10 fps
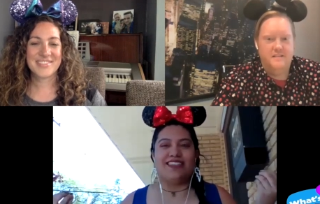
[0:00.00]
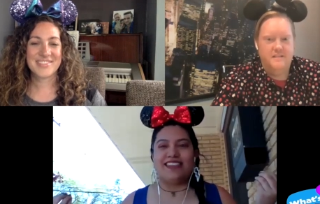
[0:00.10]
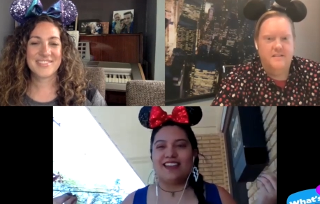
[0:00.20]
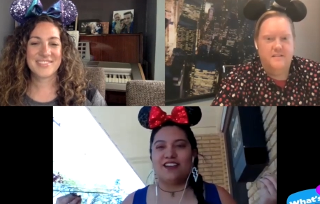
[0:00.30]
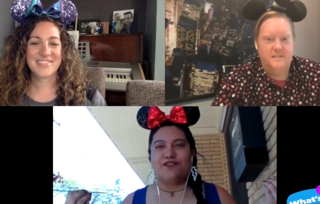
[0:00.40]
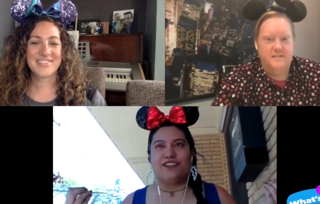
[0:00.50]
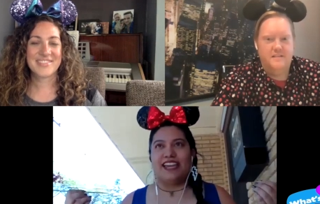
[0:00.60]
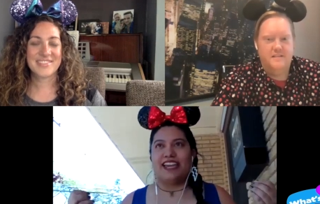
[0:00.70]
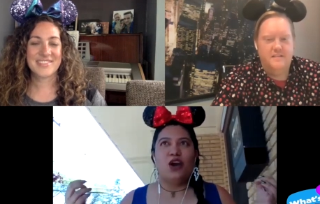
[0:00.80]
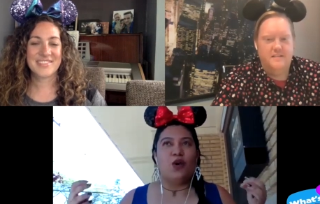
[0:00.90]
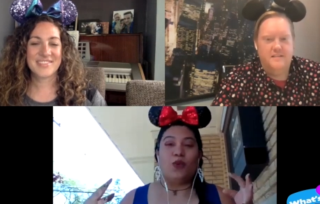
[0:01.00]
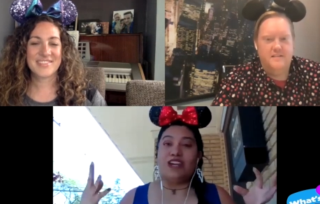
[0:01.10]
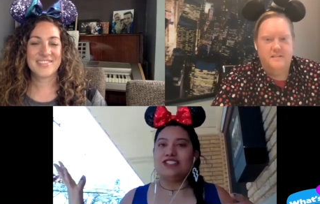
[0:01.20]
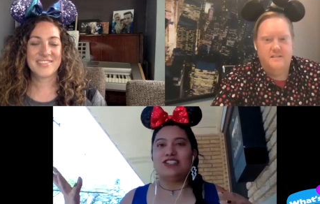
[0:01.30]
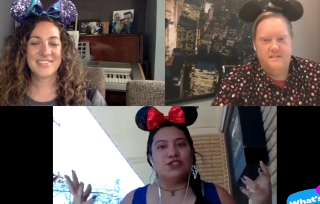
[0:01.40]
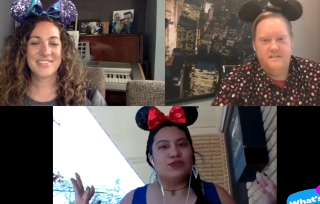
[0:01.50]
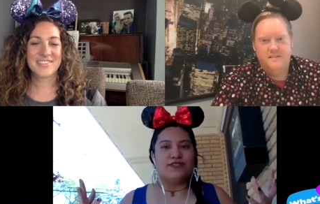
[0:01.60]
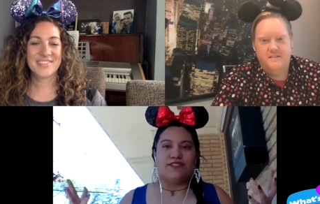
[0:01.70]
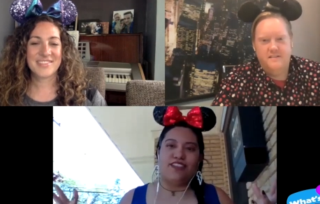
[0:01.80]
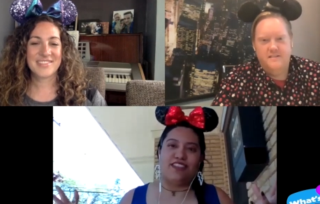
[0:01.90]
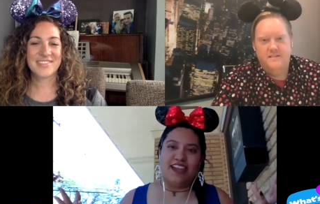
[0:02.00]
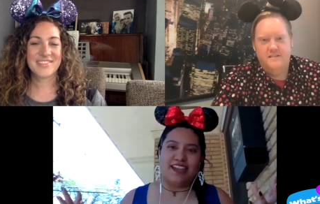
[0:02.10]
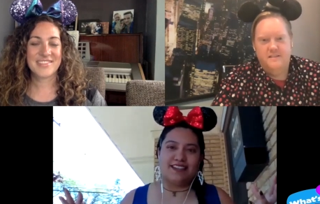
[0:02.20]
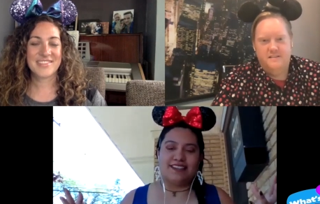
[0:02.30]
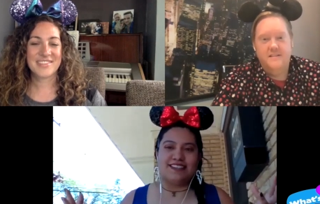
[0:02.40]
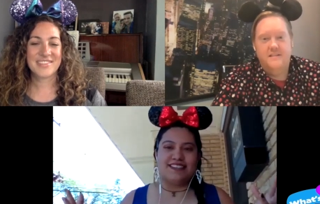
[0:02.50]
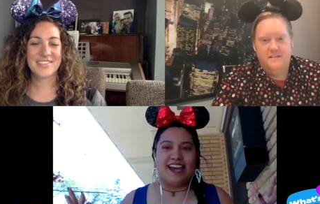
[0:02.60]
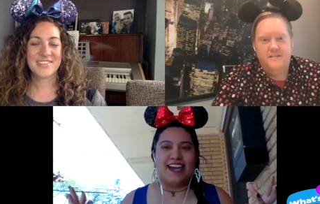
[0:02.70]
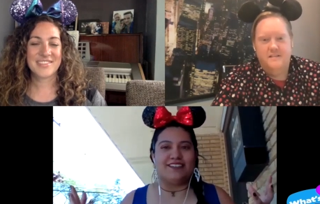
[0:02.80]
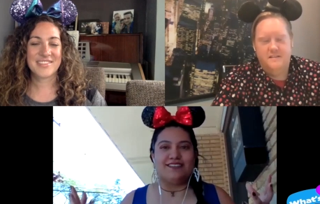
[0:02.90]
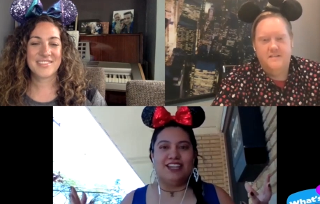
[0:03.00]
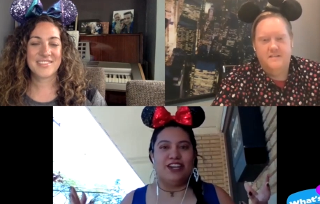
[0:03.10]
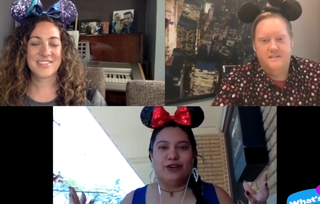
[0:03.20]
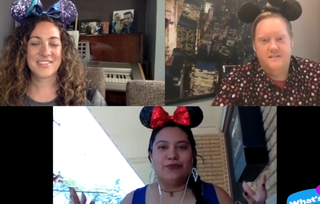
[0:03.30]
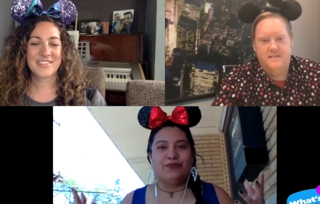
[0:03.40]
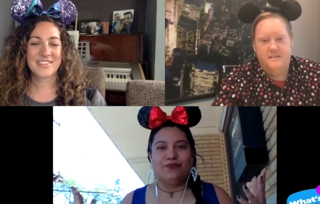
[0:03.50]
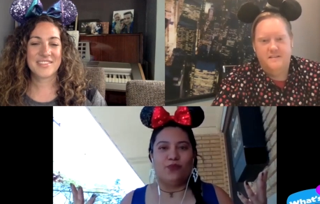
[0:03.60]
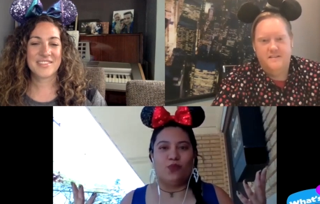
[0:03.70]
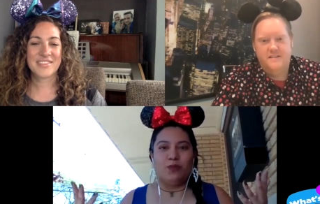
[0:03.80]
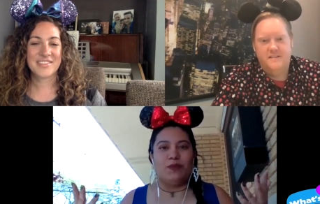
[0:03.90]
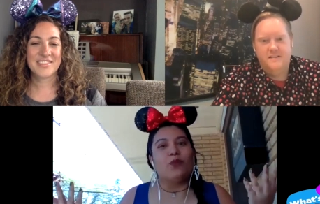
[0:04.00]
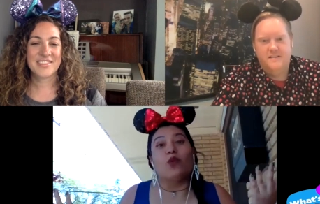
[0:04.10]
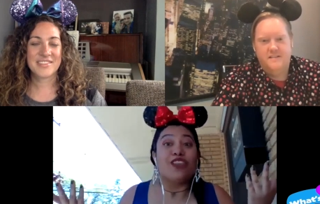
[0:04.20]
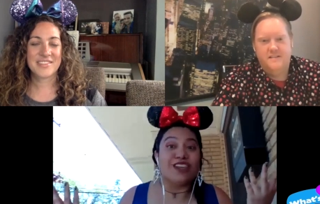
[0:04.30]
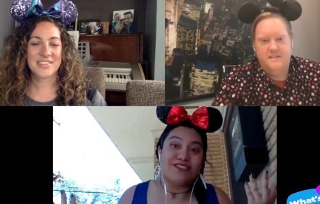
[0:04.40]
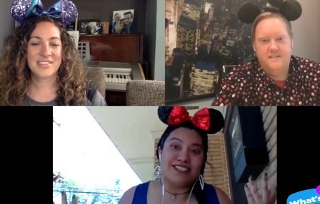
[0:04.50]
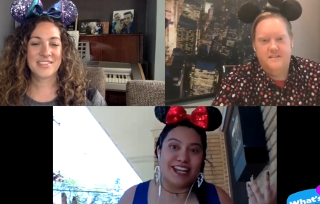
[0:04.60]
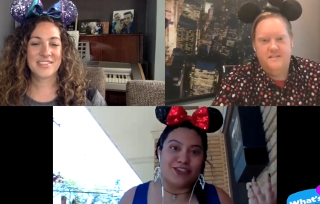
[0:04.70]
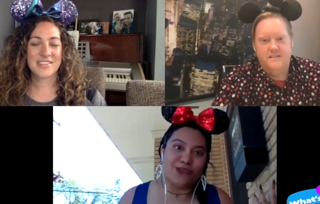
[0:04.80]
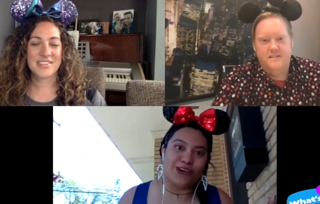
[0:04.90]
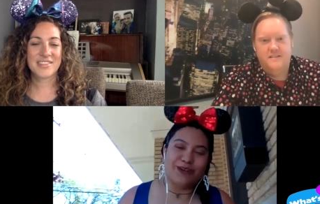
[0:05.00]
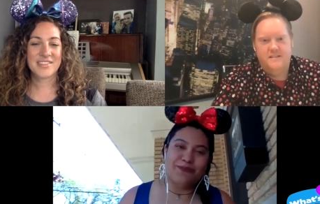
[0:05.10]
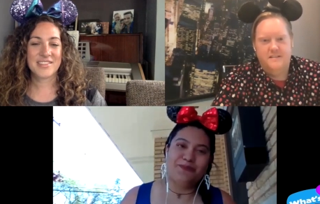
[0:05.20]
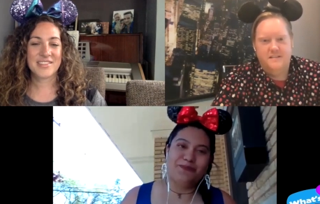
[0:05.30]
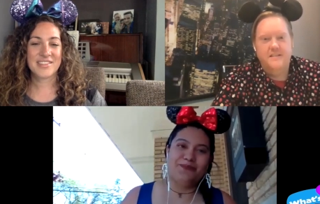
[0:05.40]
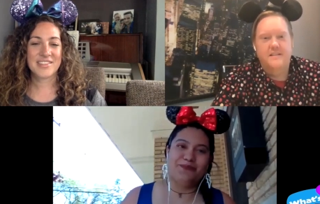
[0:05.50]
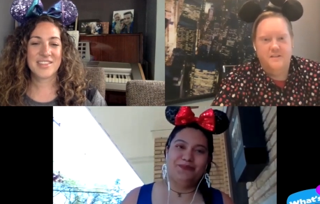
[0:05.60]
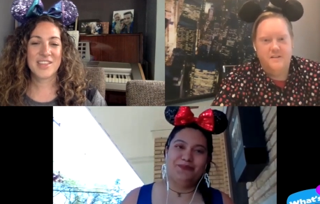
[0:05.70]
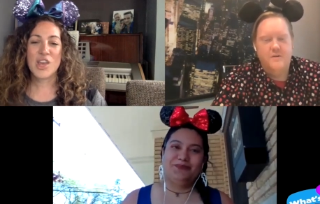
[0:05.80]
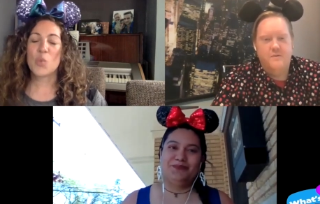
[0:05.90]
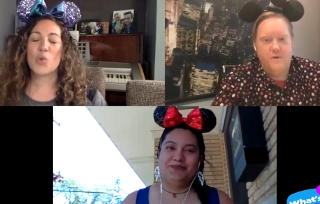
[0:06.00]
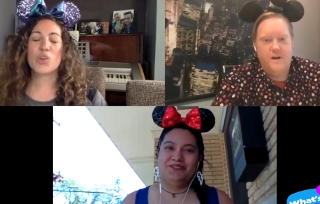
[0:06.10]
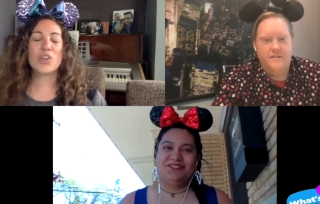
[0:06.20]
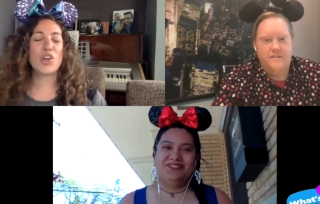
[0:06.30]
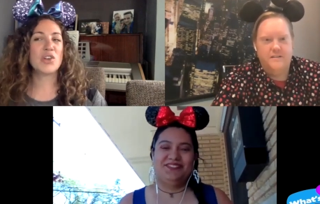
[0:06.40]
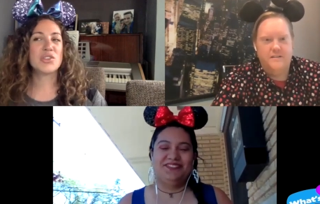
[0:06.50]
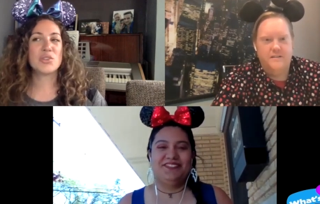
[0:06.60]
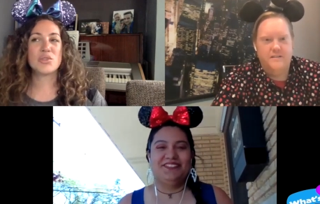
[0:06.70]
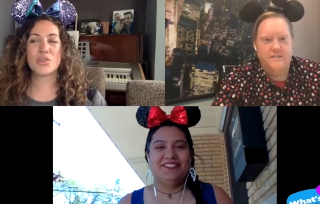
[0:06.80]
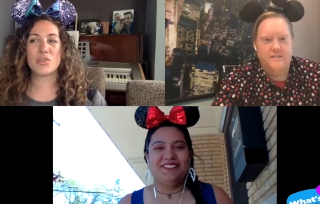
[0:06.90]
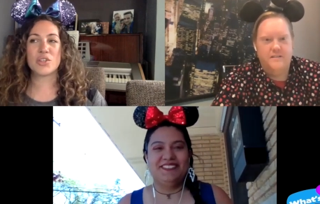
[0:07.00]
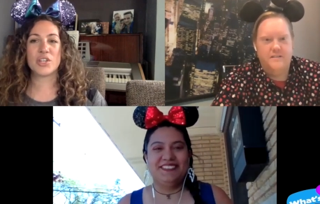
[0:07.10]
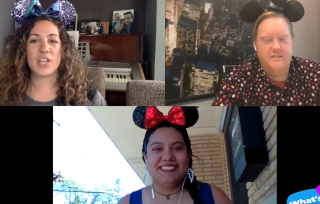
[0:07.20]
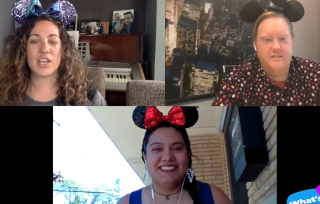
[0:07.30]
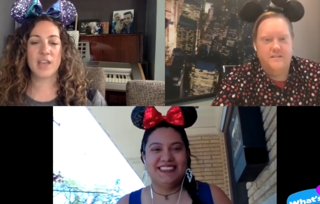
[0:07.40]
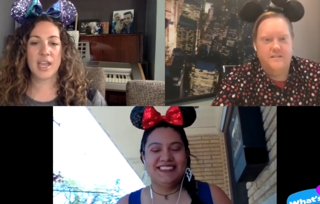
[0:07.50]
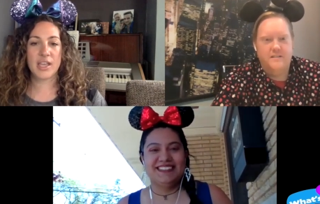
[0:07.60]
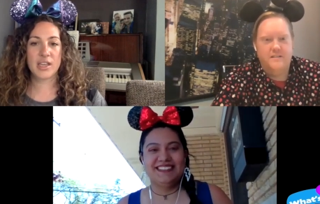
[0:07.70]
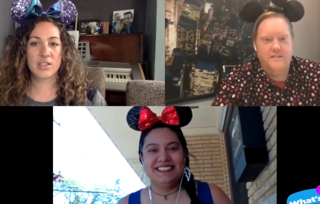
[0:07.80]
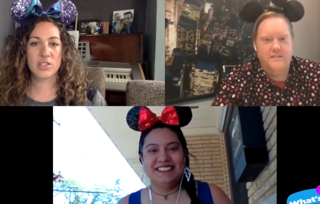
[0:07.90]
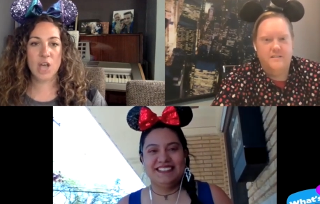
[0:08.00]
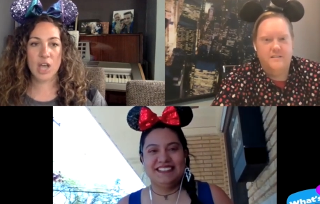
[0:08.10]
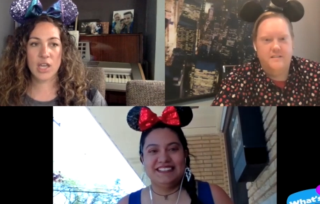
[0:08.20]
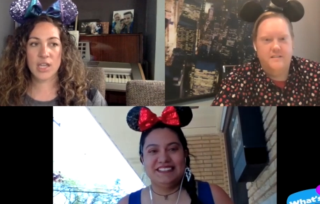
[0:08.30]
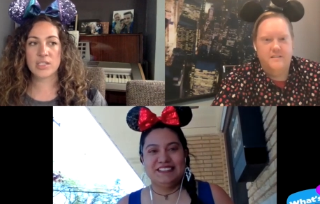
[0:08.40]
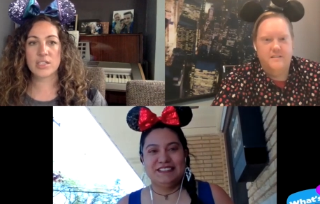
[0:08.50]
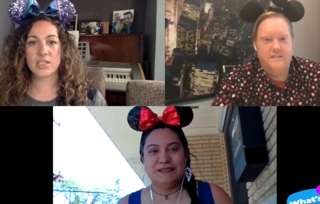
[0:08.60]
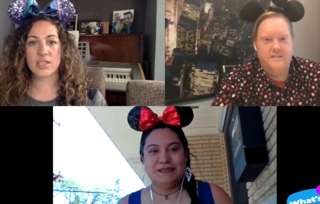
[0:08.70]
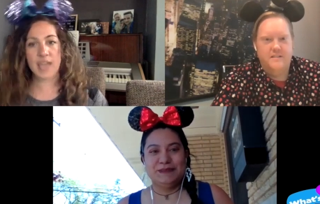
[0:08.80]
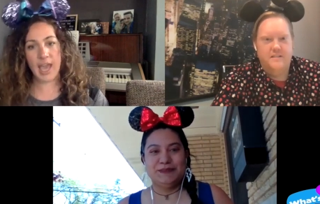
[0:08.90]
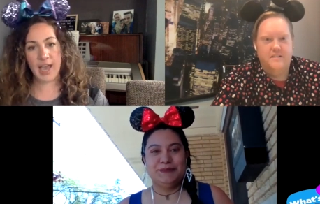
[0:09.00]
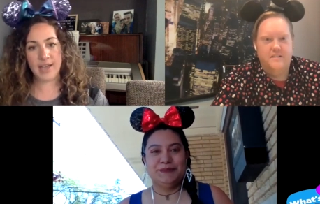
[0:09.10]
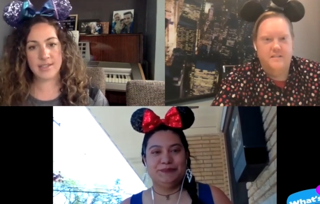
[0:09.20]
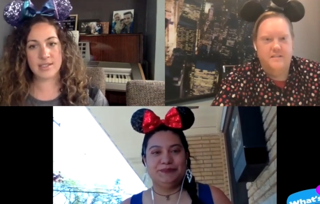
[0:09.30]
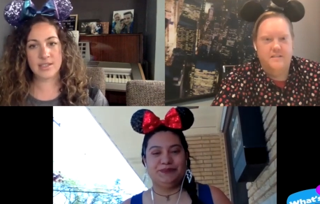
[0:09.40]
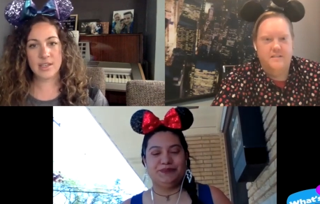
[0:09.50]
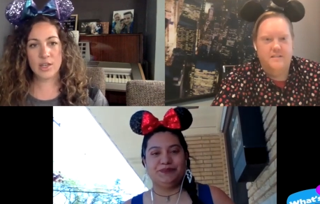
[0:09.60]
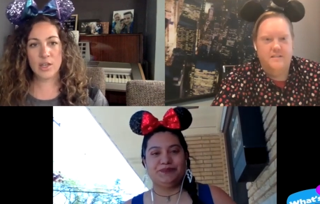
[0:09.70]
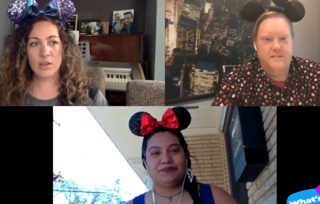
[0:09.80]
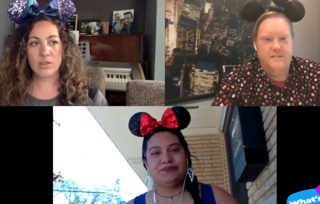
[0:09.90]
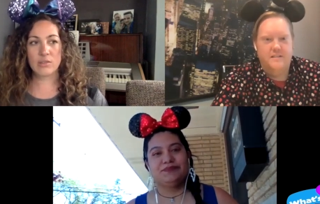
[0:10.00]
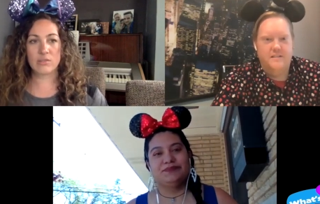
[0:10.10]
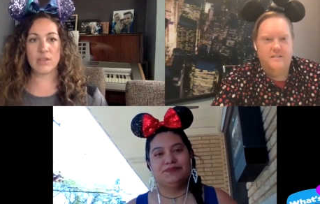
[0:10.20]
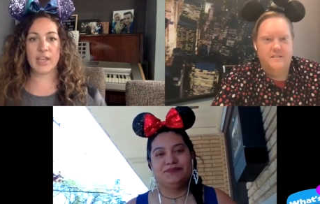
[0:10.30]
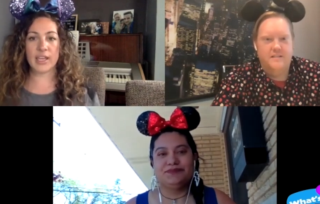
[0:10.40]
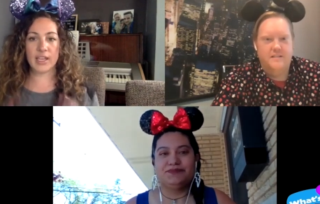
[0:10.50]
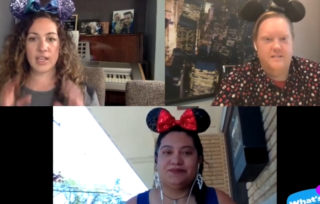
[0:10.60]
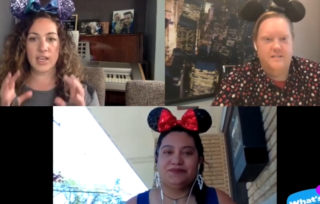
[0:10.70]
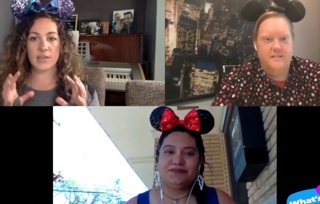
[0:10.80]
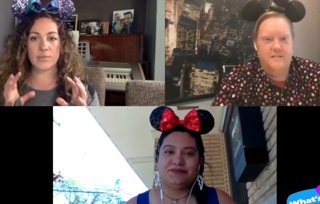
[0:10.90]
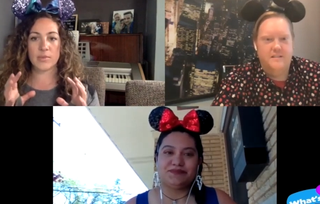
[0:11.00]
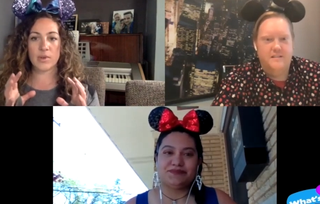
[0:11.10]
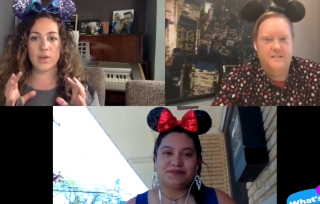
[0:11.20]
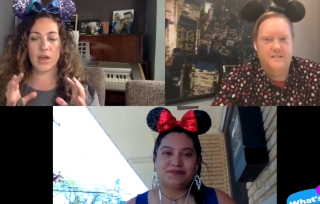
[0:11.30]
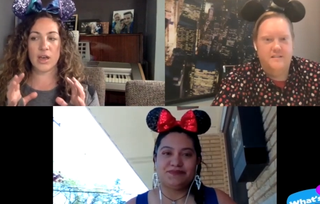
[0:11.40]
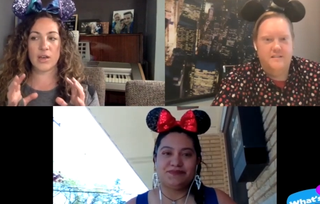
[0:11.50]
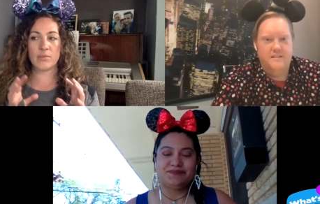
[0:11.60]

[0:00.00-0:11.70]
Speaker 1: think of like ways to do different things that you know would be worthy of stage door.
Speaker 2: Well, you're also so good at like talking to the cast, like in a uh,